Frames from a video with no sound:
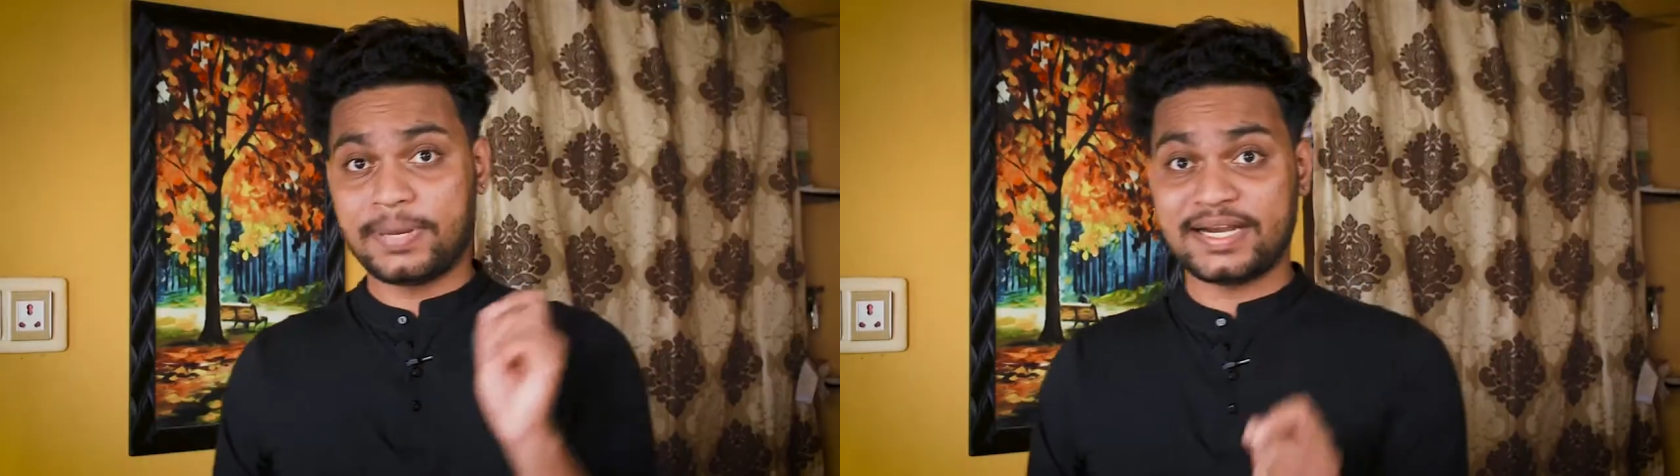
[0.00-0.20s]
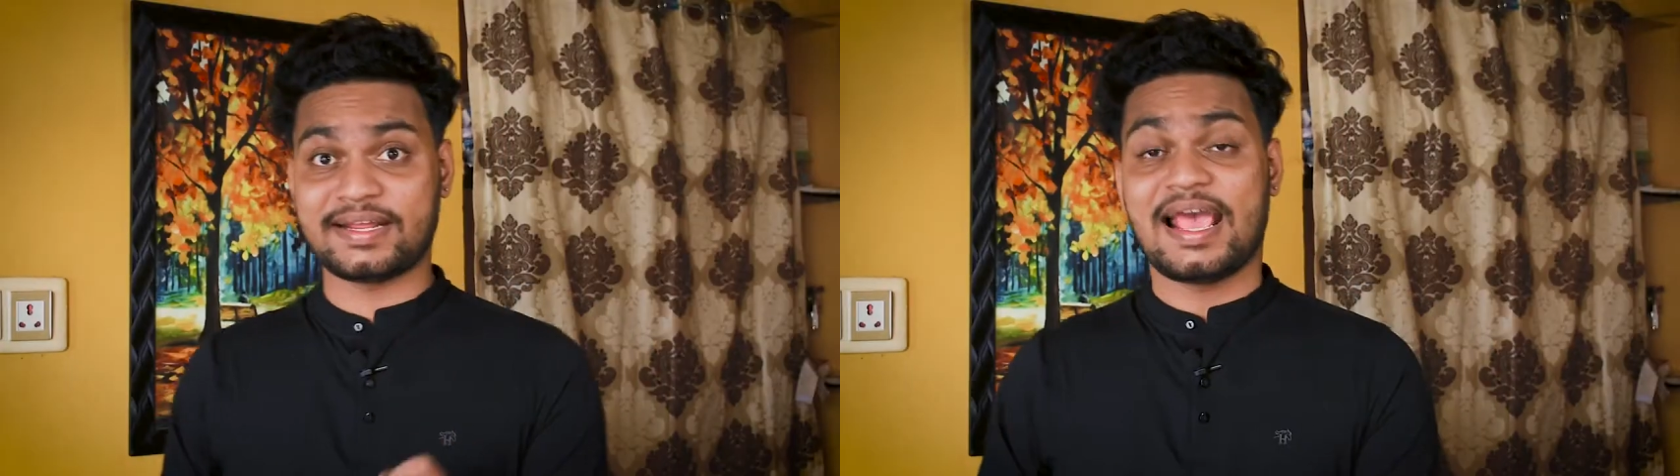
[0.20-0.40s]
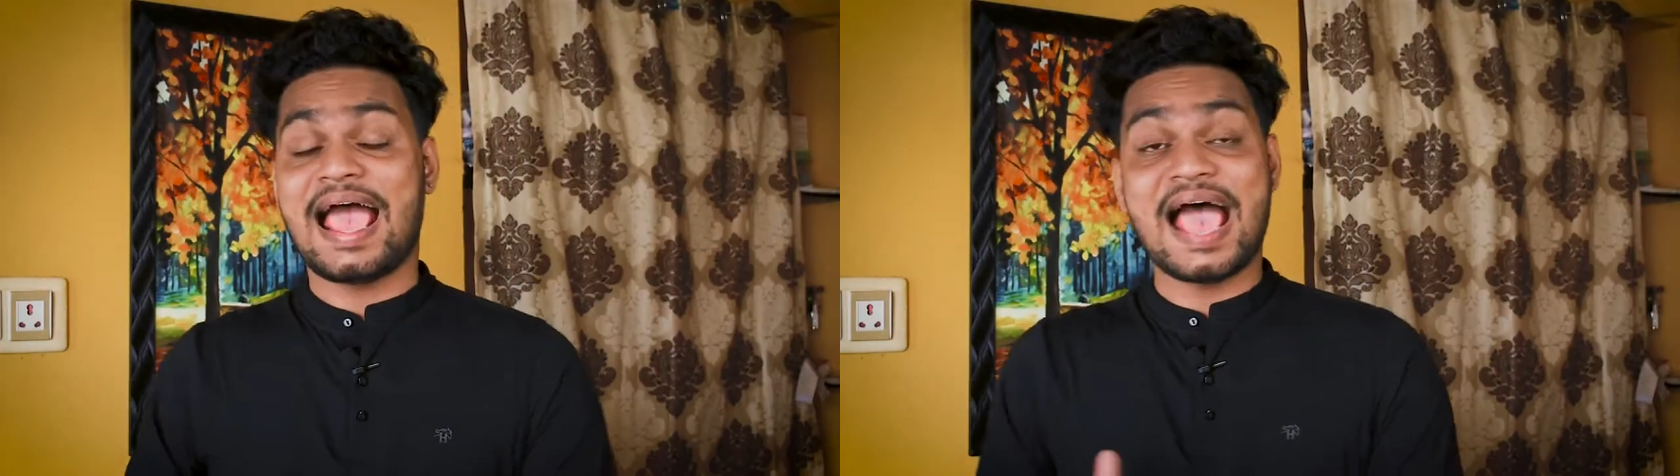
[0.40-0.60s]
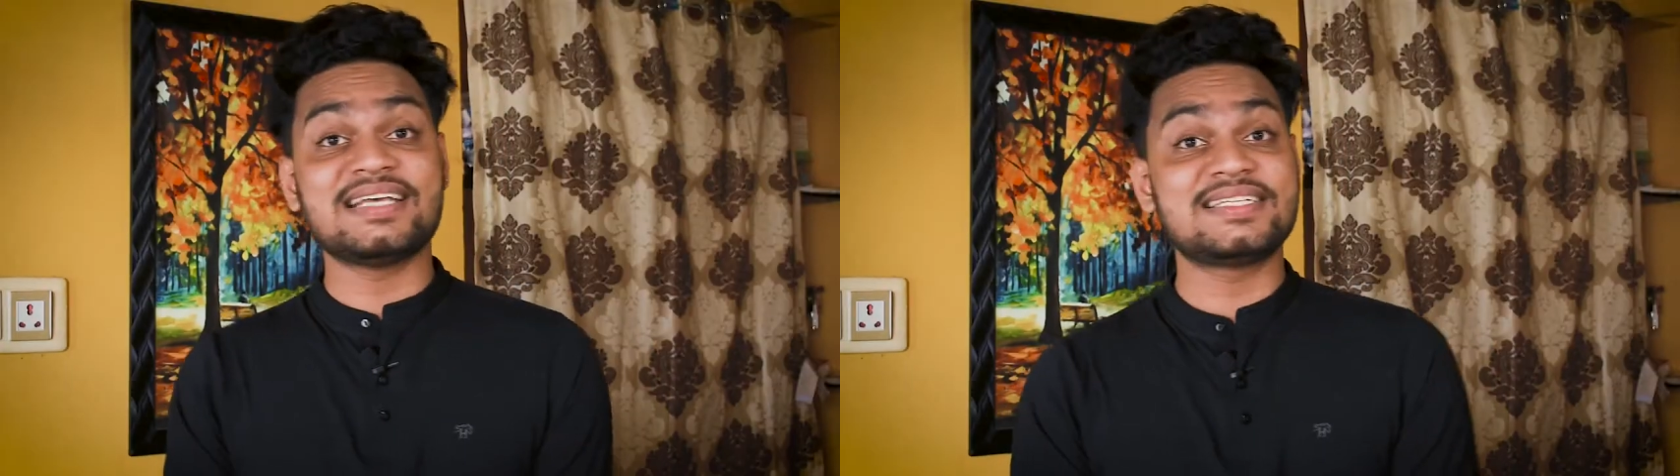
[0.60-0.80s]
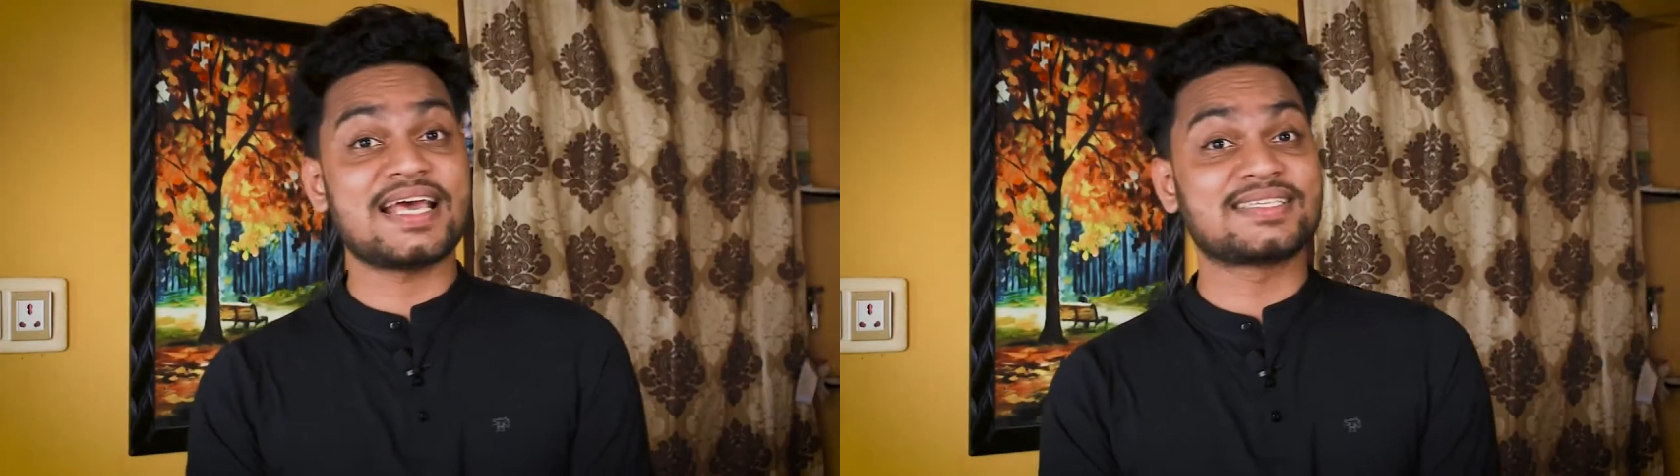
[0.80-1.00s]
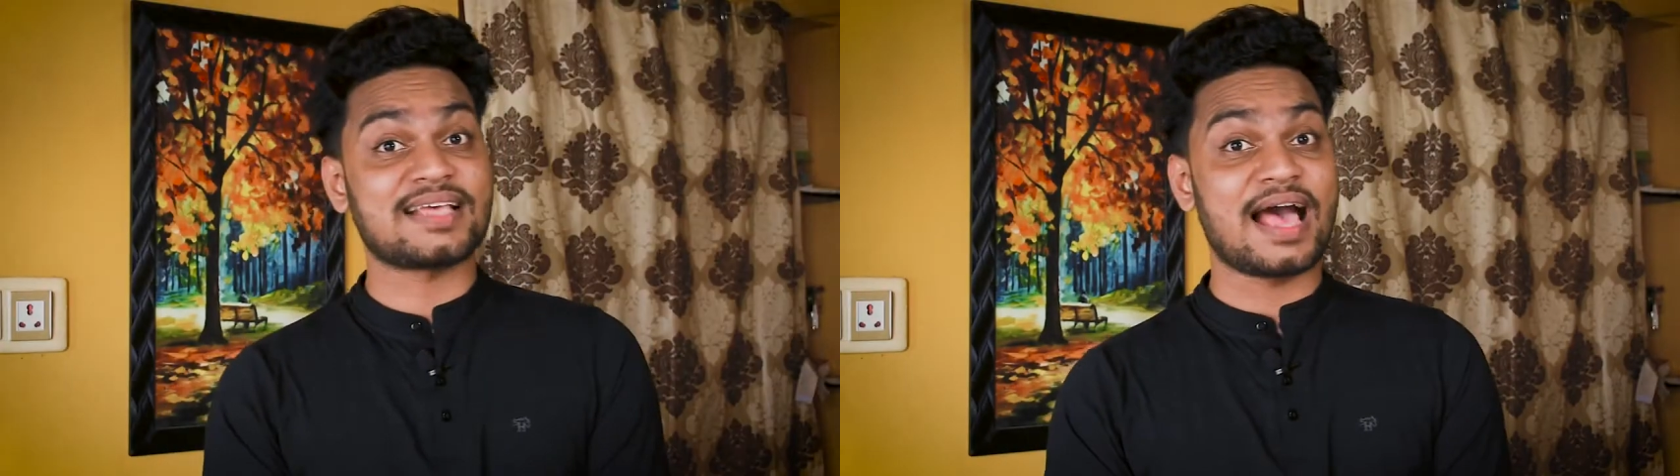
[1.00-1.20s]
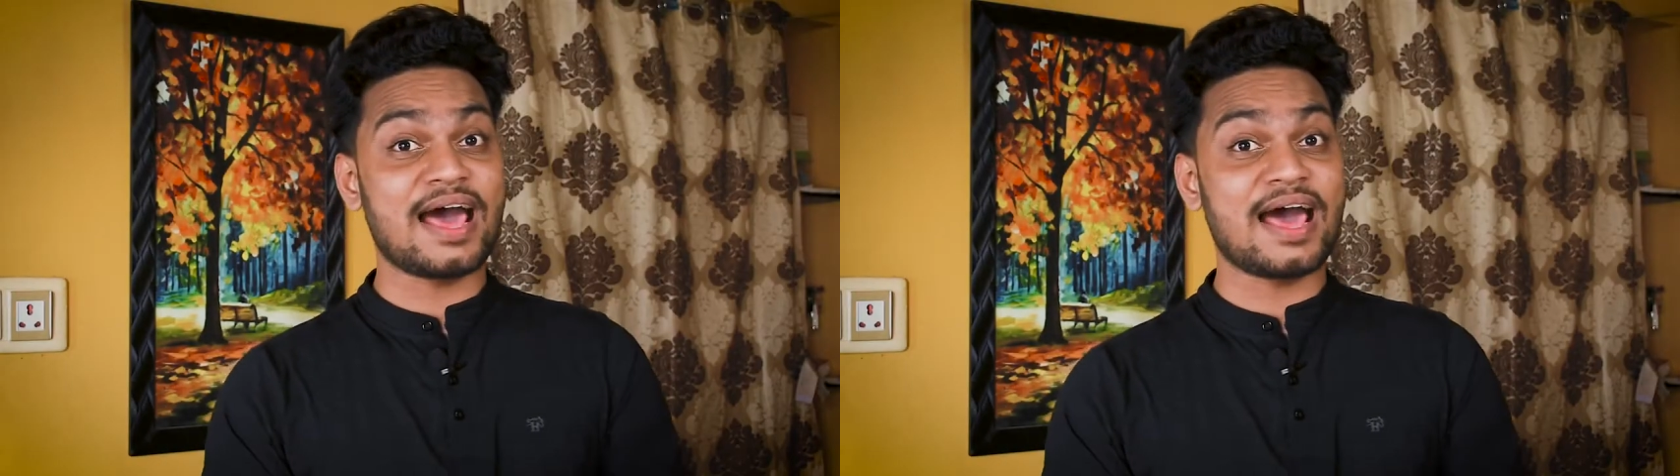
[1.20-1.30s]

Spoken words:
But hashtags